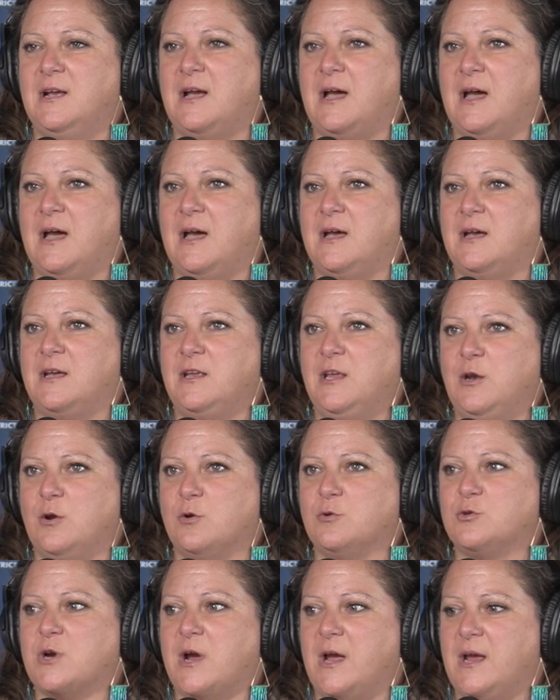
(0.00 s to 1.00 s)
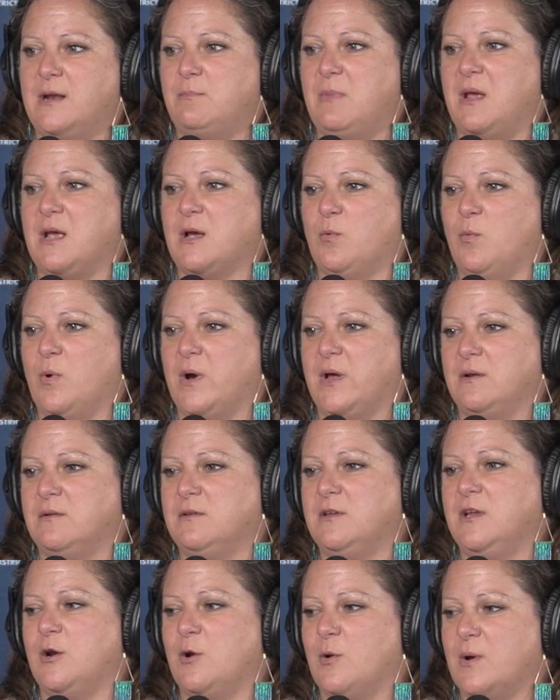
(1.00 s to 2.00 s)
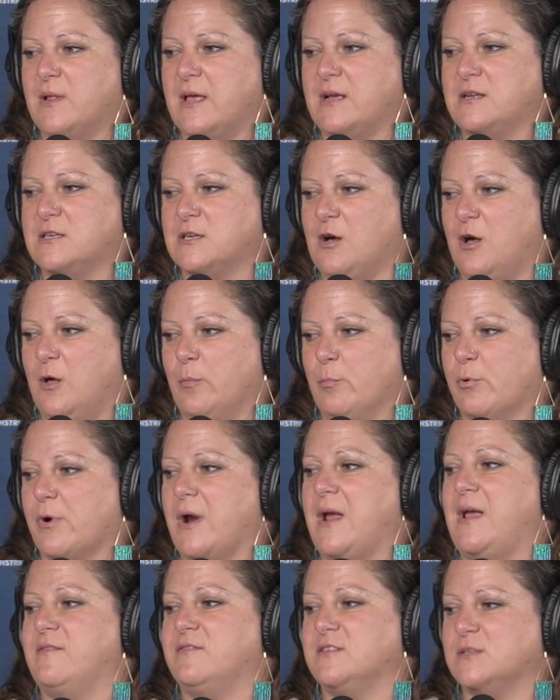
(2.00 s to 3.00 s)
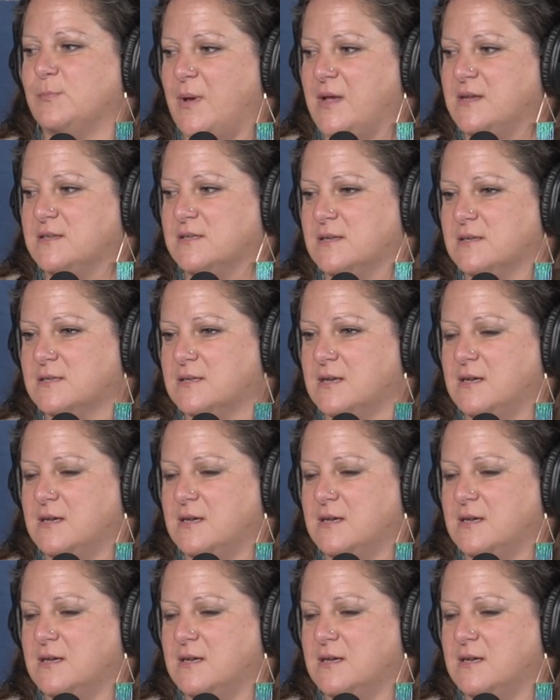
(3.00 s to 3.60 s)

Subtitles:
try and make what I like to call brave spaces,